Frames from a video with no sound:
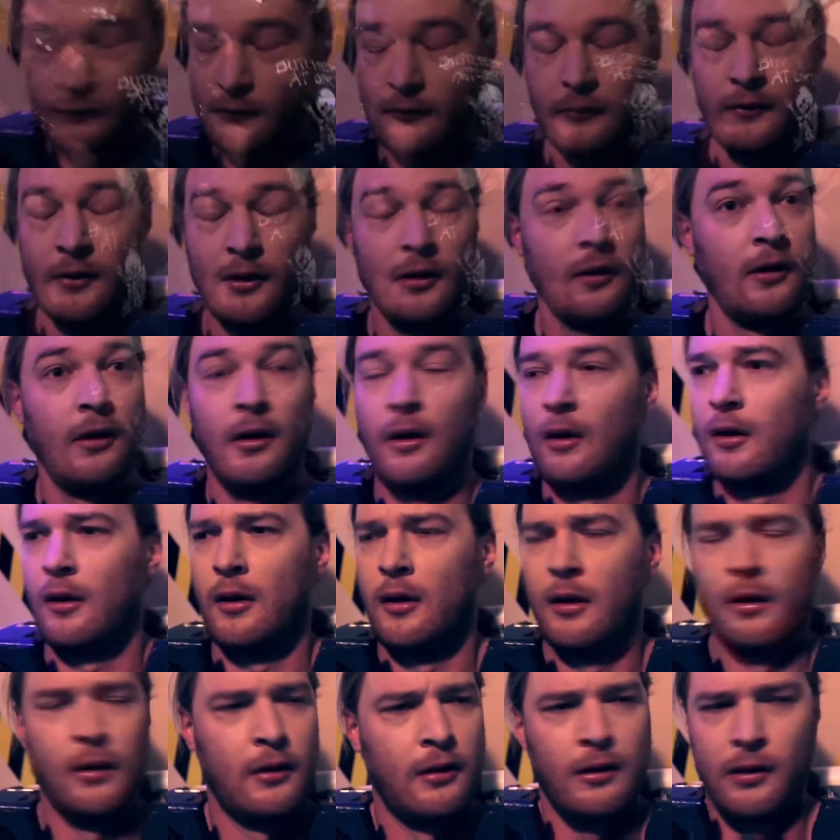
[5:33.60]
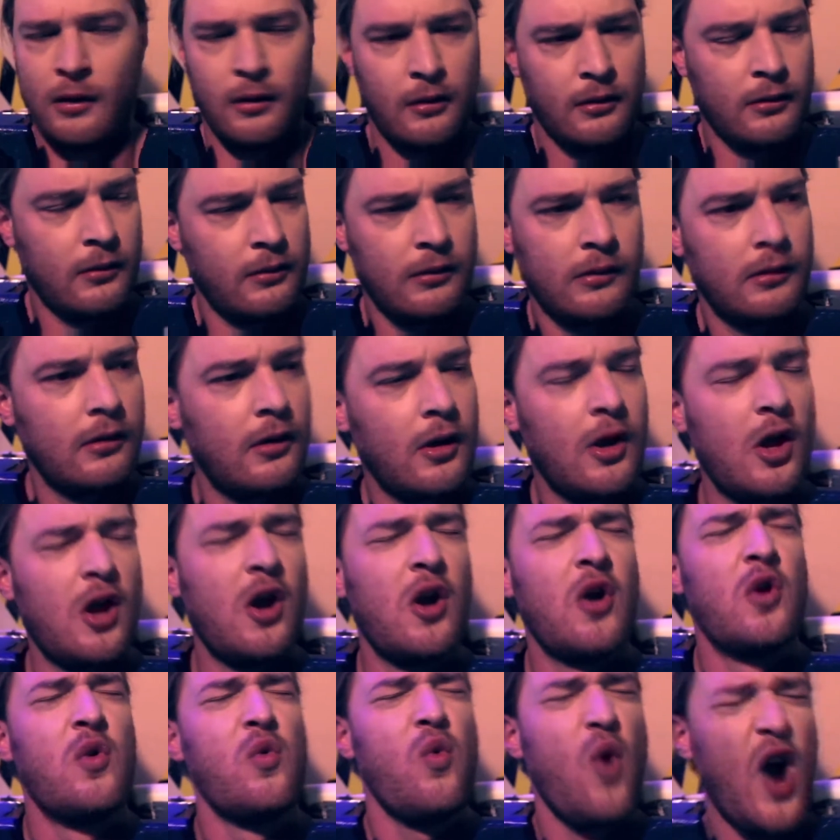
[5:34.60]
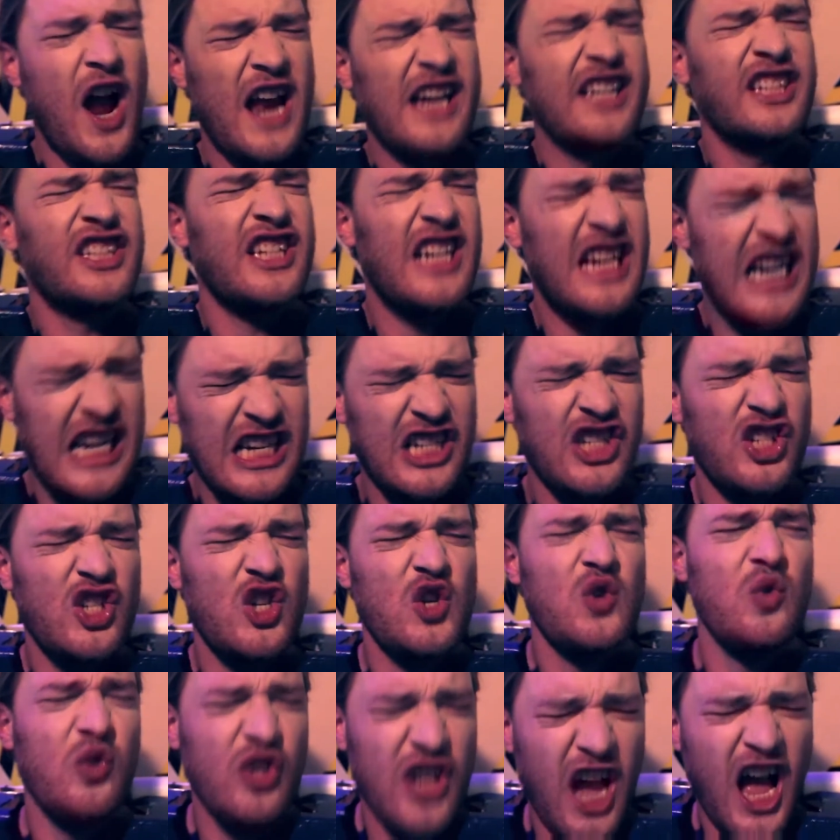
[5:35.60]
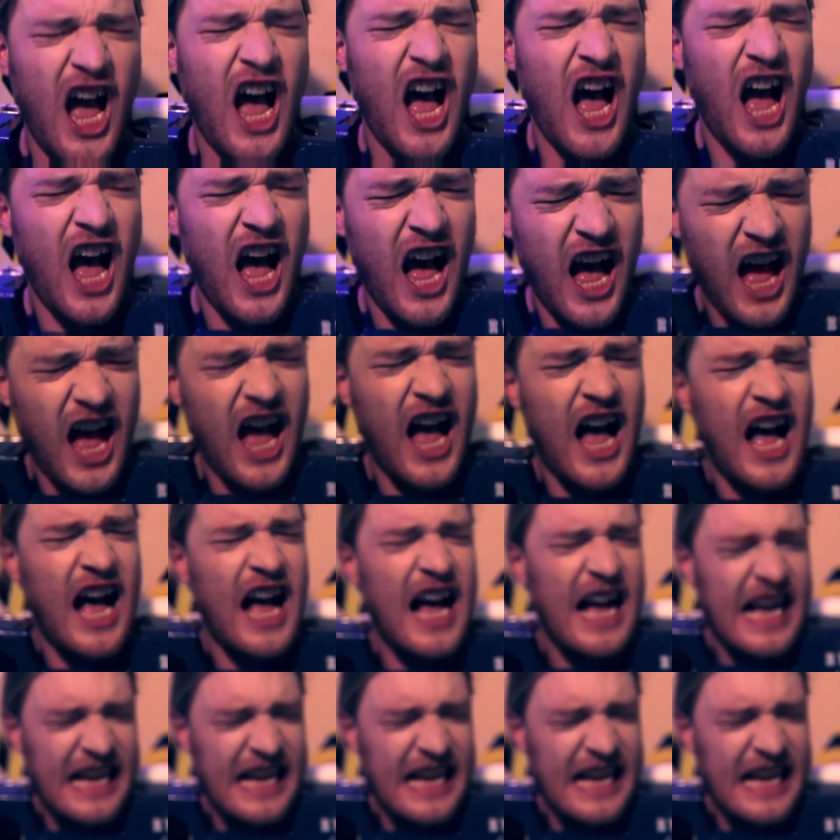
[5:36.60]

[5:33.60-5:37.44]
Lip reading: Filmed up in Perth for a night or two. Used the studio as